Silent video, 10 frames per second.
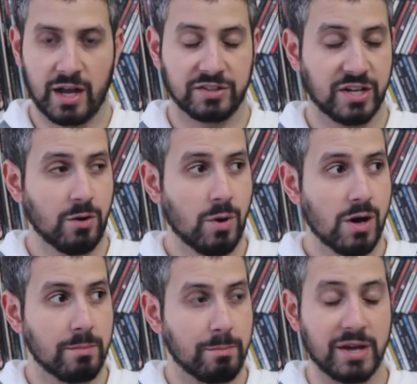And I tell you
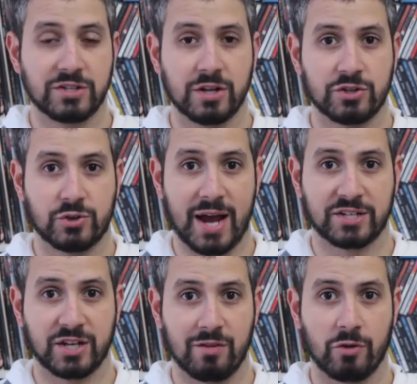what, based on the
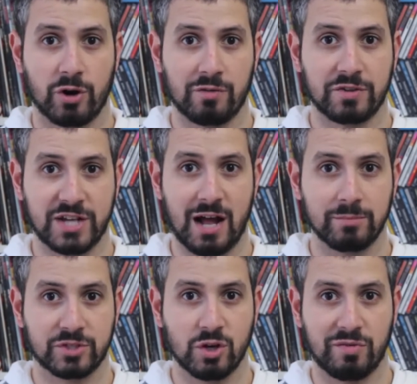tracks that I've heard off this
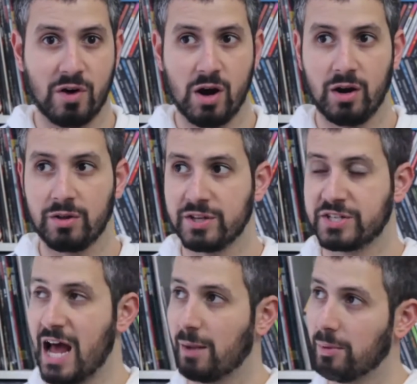album so far, this
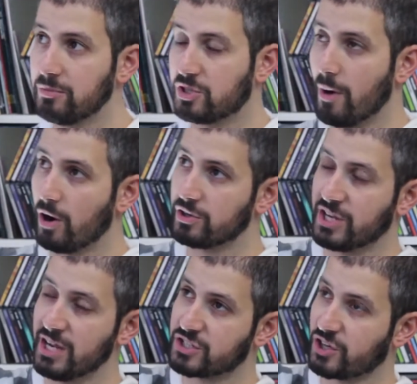album, Tomorrow's
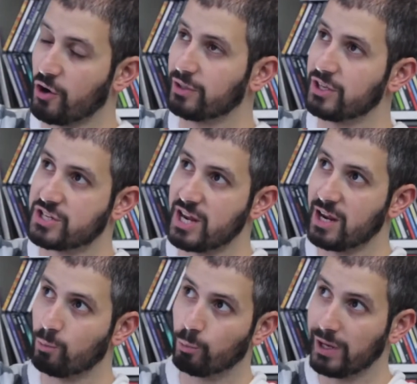Hits, currently
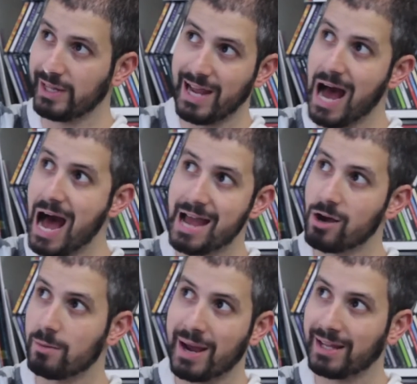sitting really high
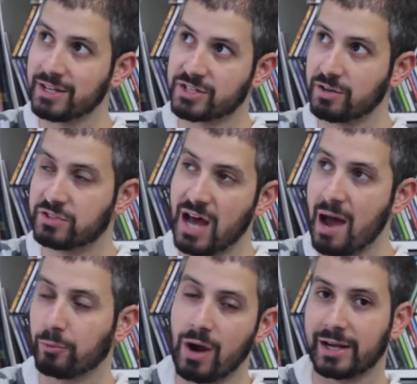on my list of
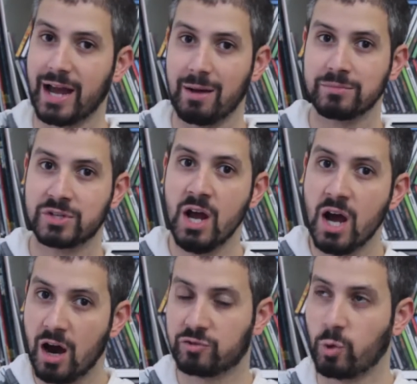top rock albums
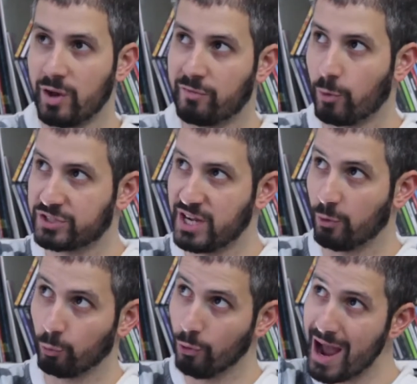of
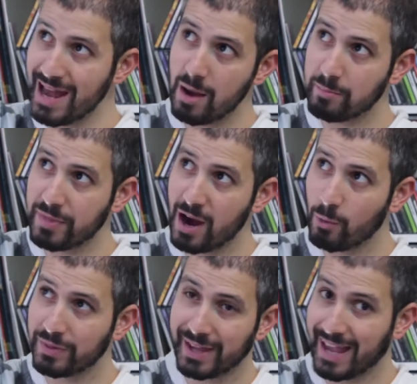2014, right up there
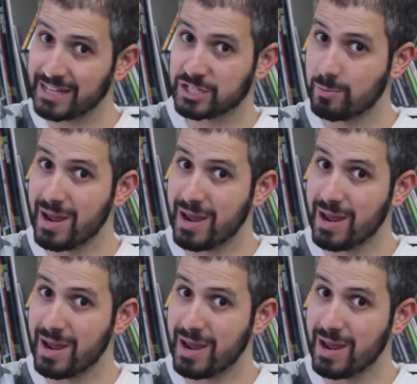with Against